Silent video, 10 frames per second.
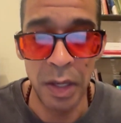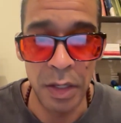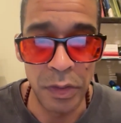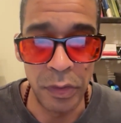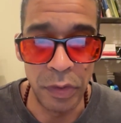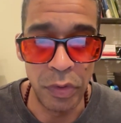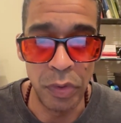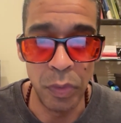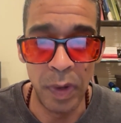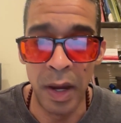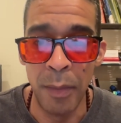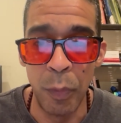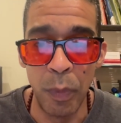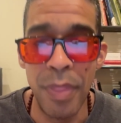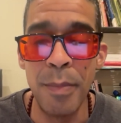you could do
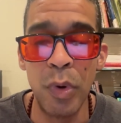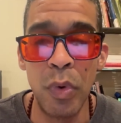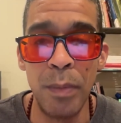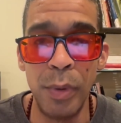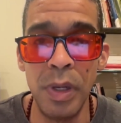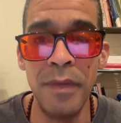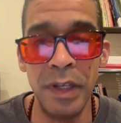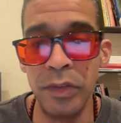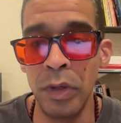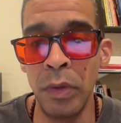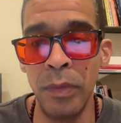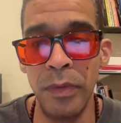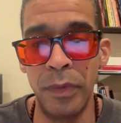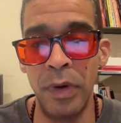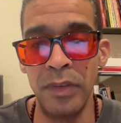rhythmical breathing. So,
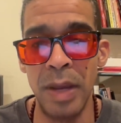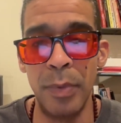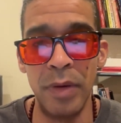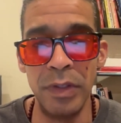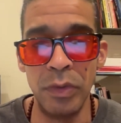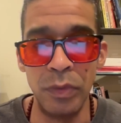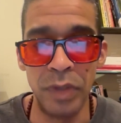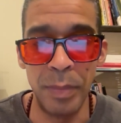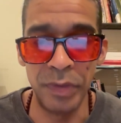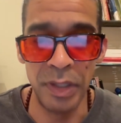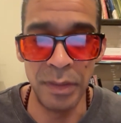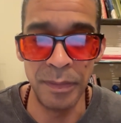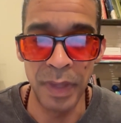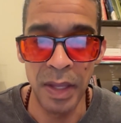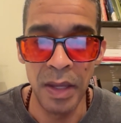for example, every 2 steps in,
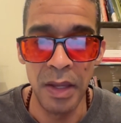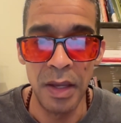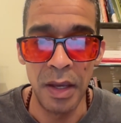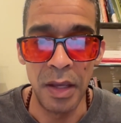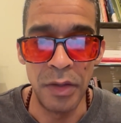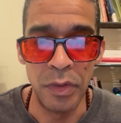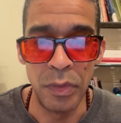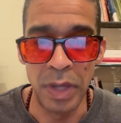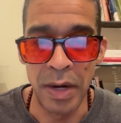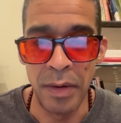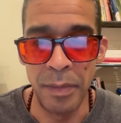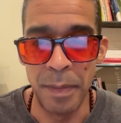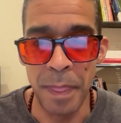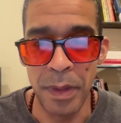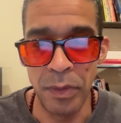you
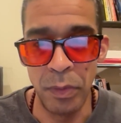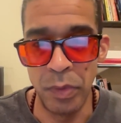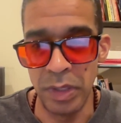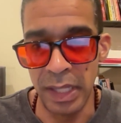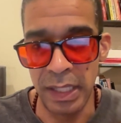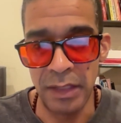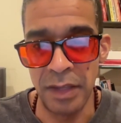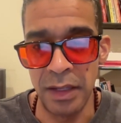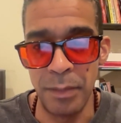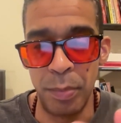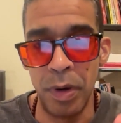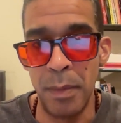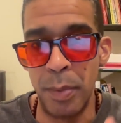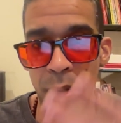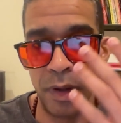would like take a
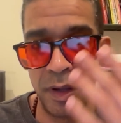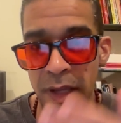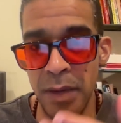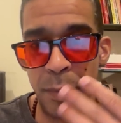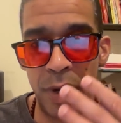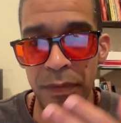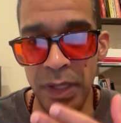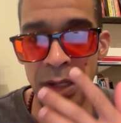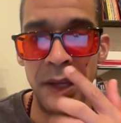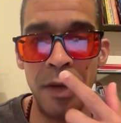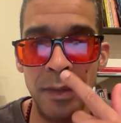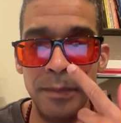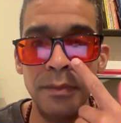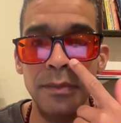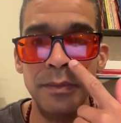in-breath, inhale,
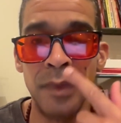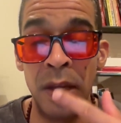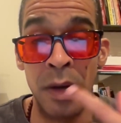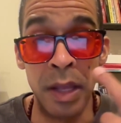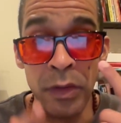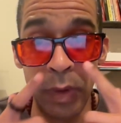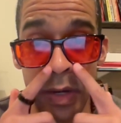and again, try